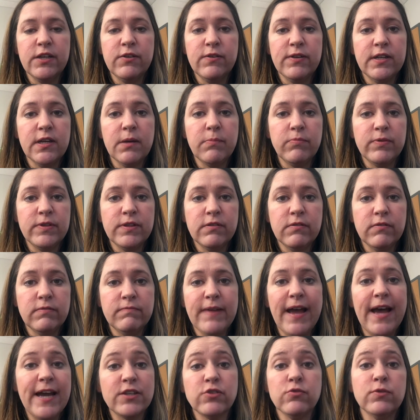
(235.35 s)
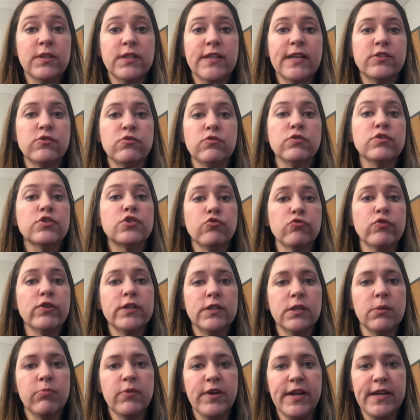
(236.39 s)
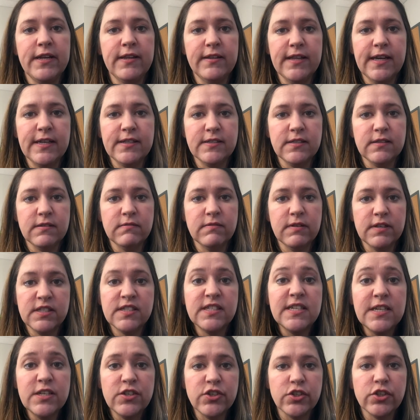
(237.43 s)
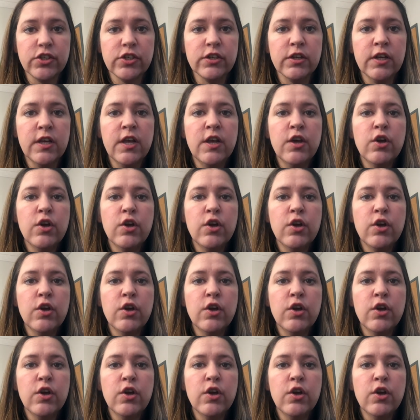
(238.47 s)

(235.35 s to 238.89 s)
you end up with the actual electrical short in the brain, and that's a seizure.